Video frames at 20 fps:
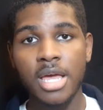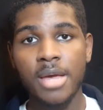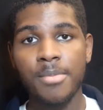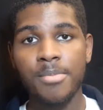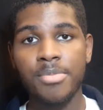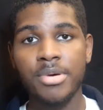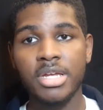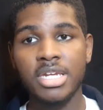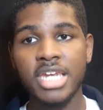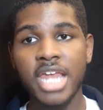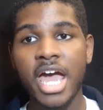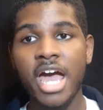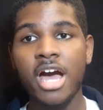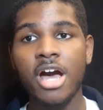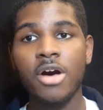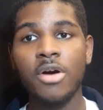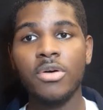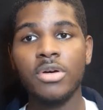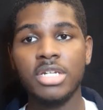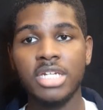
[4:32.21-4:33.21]
But
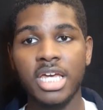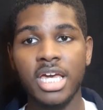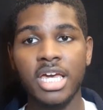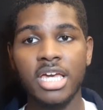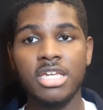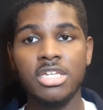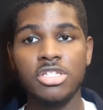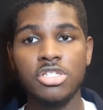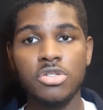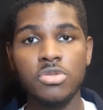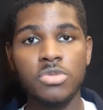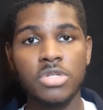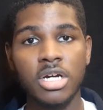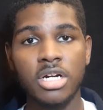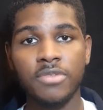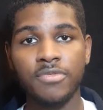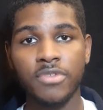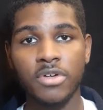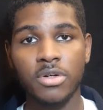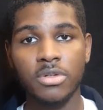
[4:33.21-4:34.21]
nowadays, you
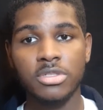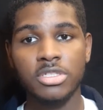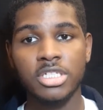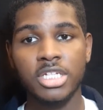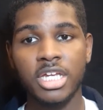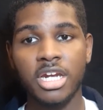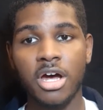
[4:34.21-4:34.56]
young folks get